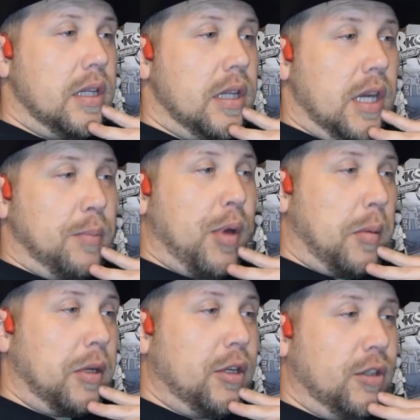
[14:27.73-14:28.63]
he
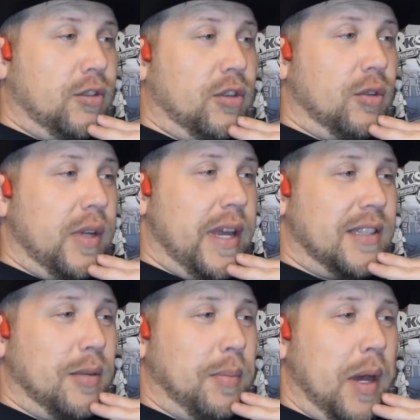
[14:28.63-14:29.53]
probably could too. He
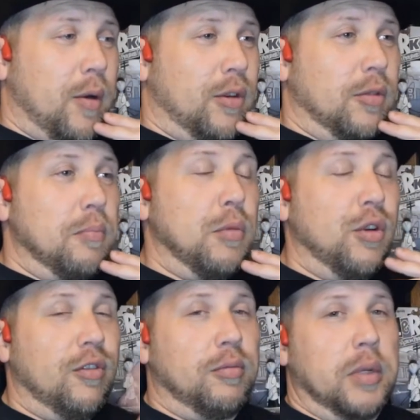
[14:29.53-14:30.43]
has the power to
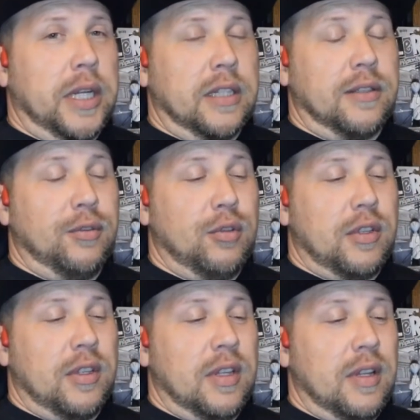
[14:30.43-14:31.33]
move planets. If you
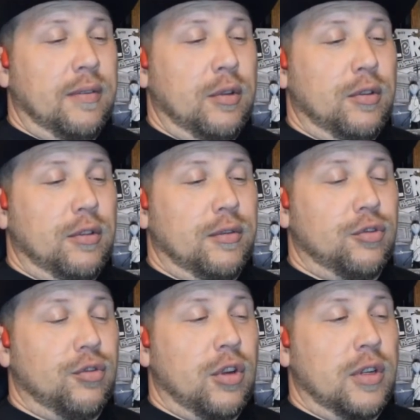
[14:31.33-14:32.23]
can, if you're
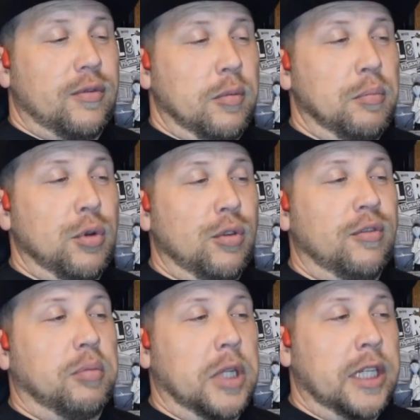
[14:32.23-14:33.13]
strong enough to
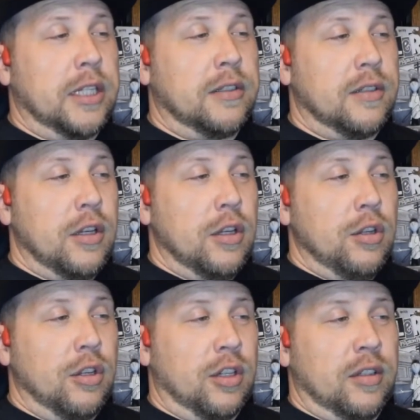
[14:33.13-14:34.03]
move planets,
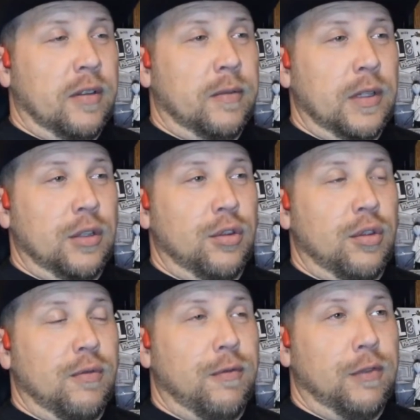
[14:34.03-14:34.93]
you can definitely
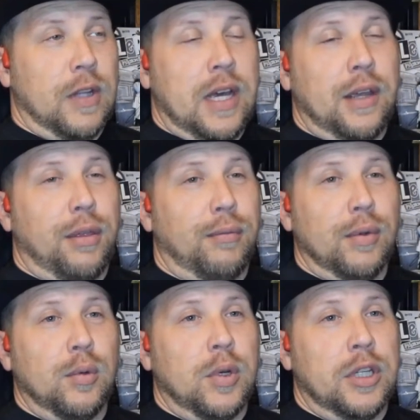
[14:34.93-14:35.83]
fly
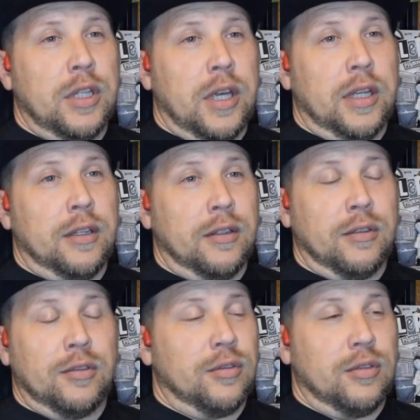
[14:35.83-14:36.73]
through one
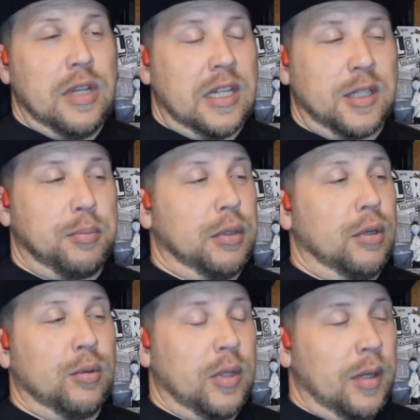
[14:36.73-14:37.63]
and
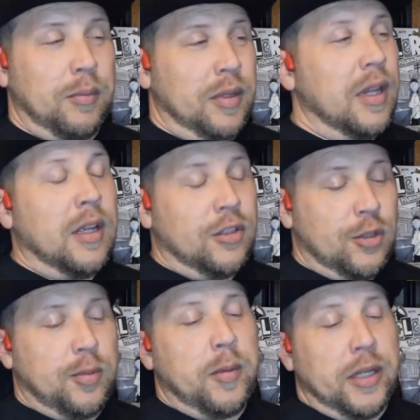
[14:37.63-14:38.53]
explode one. I mean,
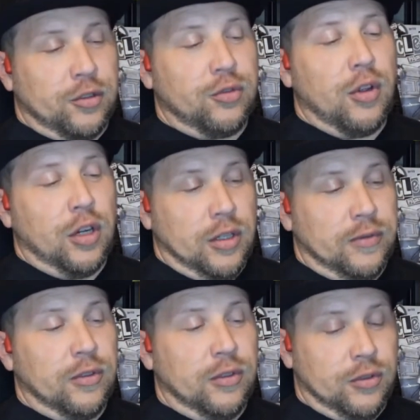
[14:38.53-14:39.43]
Superman is strong
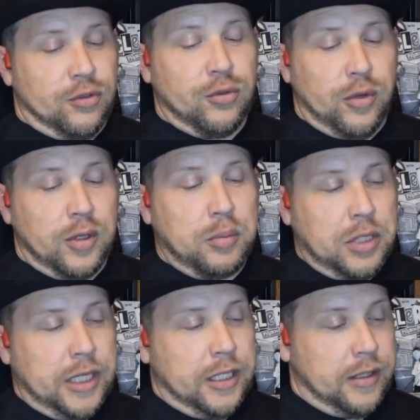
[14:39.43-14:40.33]
enough to destroy a
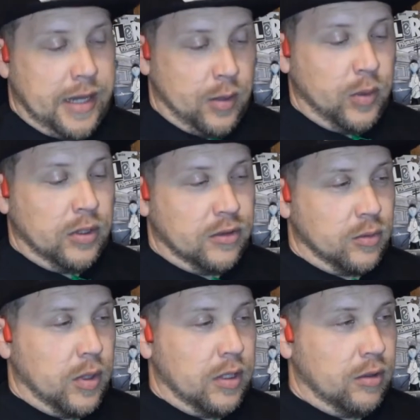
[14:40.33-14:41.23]
planet at will as
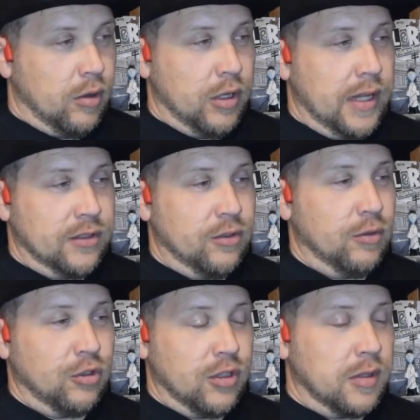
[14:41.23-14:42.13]
well. All he has to
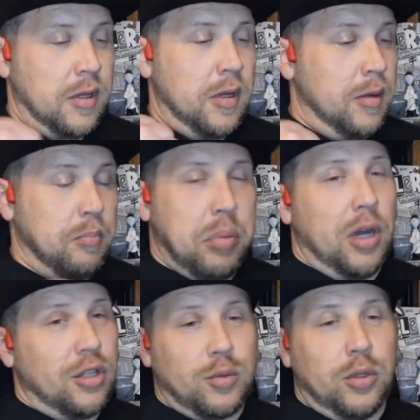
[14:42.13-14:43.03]
do is just
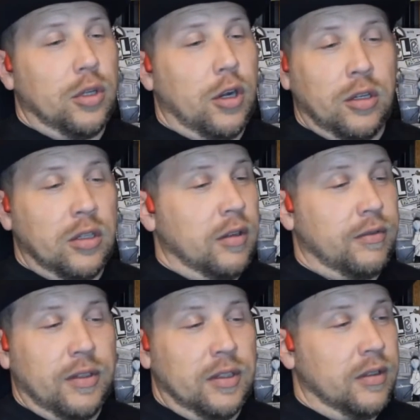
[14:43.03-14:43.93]
punch one hard
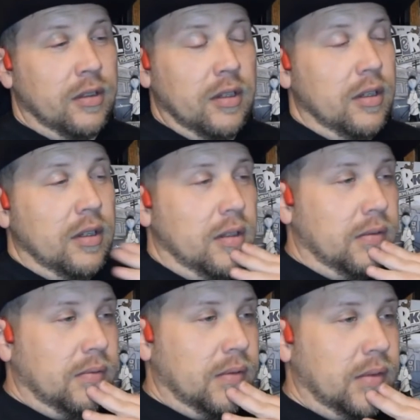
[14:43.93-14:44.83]
enough and
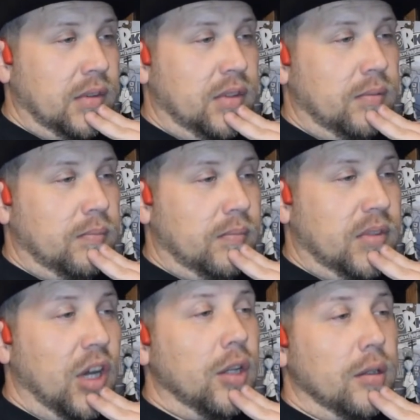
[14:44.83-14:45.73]

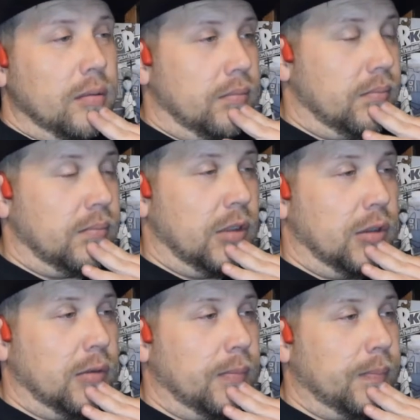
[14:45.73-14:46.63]
done, you
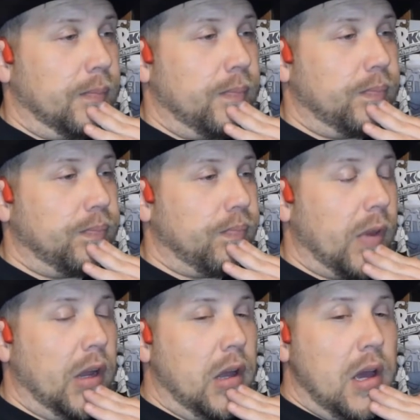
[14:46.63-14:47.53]
know.
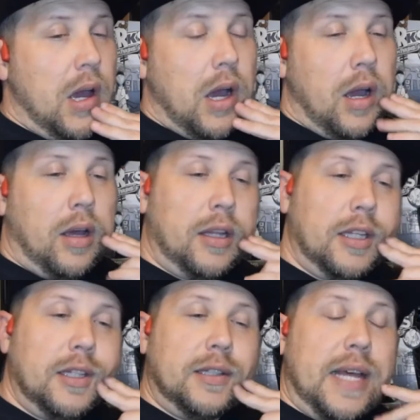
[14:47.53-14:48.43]
Uh,
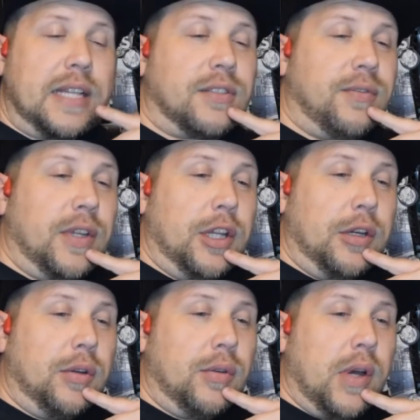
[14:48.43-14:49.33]
last
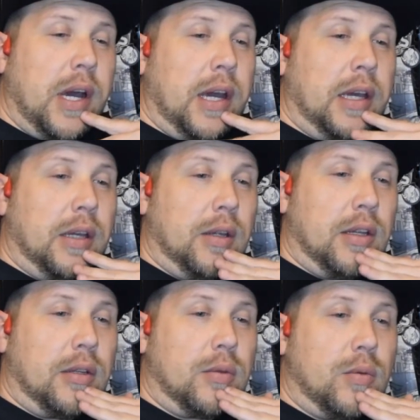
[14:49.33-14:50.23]
video,
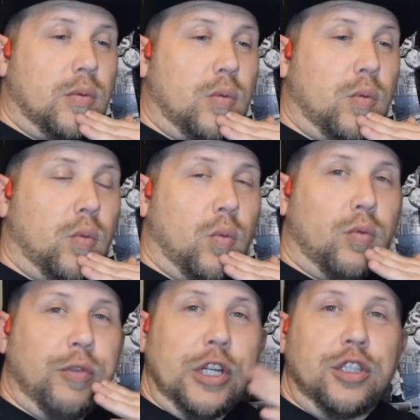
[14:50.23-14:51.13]
I
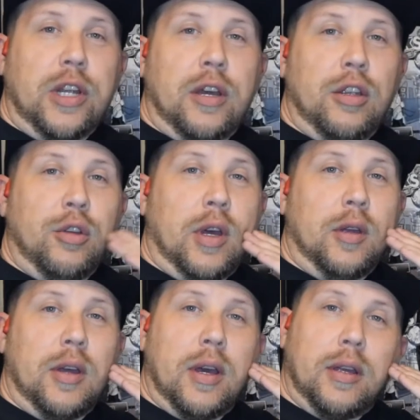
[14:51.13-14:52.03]
reached out, you
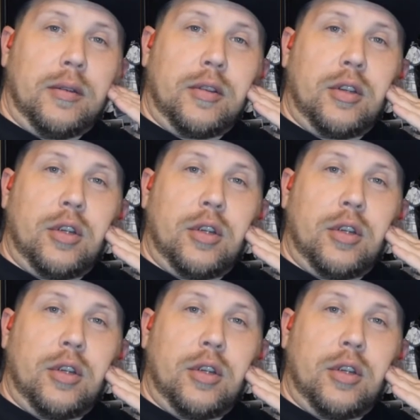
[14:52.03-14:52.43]
know, I, I